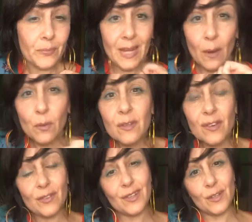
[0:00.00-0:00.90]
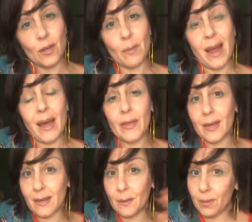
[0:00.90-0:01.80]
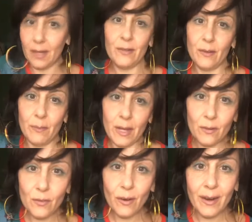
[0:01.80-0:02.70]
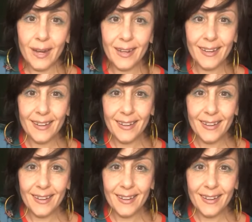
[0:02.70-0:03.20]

Now we'll start to look about how that can apply to your model drawing